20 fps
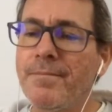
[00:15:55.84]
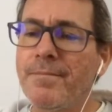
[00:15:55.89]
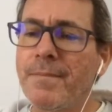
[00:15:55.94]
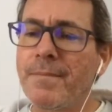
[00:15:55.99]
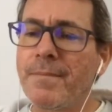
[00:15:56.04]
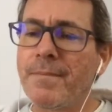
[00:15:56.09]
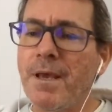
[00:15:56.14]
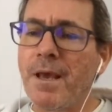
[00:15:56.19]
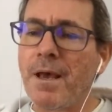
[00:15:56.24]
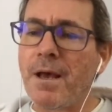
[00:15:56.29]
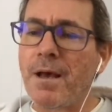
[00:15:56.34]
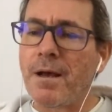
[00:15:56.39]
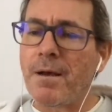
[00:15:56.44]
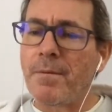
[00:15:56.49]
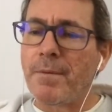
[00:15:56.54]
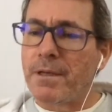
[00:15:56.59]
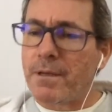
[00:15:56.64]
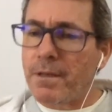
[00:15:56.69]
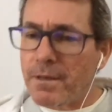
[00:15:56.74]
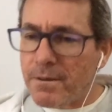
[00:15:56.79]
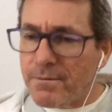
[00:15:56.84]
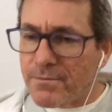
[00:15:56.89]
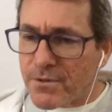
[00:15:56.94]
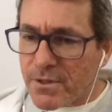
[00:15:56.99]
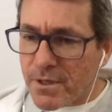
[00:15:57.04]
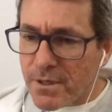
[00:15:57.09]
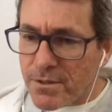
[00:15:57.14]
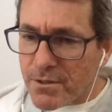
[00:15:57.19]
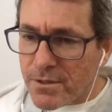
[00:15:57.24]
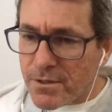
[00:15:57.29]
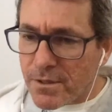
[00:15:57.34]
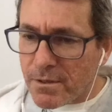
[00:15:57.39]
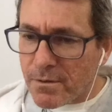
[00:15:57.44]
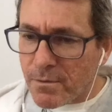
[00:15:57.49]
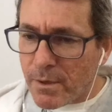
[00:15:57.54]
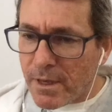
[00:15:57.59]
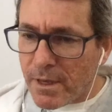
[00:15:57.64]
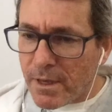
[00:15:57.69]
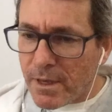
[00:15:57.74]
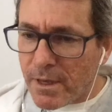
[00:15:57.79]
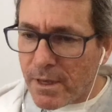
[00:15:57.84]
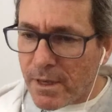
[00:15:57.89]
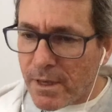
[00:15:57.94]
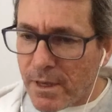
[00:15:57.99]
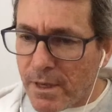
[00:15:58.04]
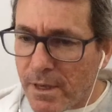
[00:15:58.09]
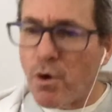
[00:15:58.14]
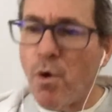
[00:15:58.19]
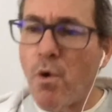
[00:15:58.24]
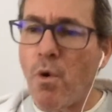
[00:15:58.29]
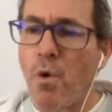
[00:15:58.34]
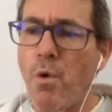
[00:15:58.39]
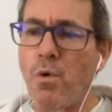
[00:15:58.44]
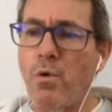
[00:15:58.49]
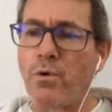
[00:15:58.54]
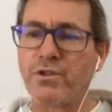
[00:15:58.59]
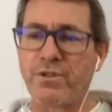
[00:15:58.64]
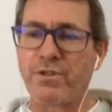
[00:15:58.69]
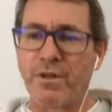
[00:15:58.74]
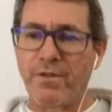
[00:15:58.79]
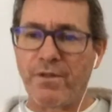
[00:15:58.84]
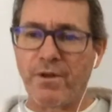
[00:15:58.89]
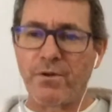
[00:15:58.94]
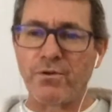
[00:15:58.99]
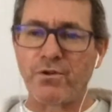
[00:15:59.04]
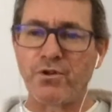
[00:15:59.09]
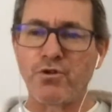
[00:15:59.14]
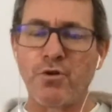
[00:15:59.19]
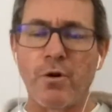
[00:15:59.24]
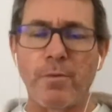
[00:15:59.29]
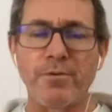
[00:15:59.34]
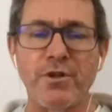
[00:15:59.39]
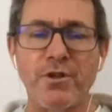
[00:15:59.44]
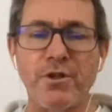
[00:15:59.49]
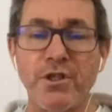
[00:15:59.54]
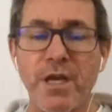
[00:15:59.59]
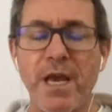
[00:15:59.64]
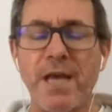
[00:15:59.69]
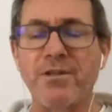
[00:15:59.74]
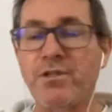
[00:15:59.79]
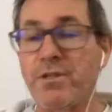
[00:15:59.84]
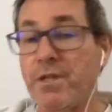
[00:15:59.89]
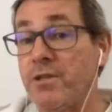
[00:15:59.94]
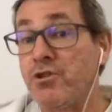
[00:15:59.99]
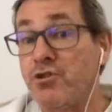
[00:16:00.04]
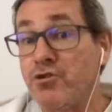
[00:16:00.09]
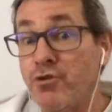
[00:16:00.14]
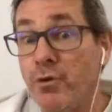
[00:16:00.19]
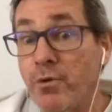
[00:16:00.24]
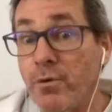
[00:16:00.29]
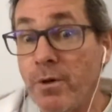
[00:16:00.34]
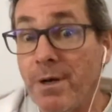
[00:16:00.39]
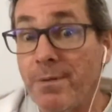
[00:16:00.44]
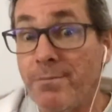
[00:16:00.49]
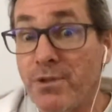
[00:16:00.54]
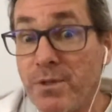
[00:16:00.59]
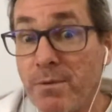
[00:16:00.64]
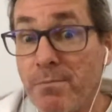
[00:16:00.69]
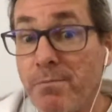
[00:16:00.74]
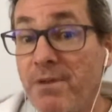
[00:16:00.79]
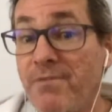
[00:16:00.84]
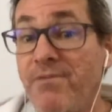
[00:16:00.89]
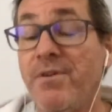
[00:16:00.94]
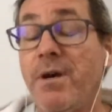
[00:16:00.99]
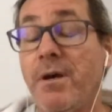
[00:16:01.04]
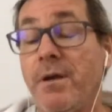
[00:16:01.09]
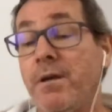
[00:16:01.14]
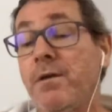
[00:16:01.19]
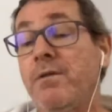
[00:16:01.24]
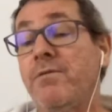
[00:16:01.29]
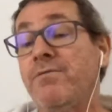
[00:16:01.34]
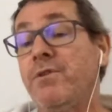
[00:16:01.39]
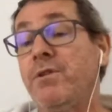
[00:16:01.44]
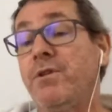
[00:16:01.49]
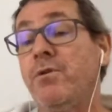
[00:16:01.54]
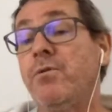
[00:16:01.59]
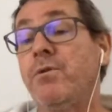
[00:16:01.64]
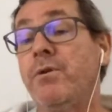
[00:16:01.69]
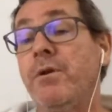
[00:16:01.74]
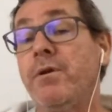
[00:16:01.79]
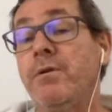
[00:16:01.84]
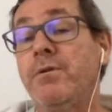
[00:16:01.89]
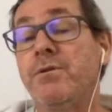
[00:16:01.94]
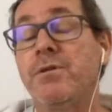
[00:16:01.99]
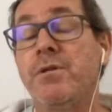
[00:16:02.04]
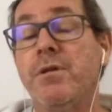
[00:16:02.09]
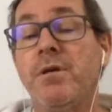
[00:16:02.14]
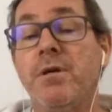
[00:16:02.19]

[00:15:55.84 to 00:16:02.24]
Yeah, I mean, Eve says that there are more ors than those two options. Yes, that's true. I'm simplifying it for the audience.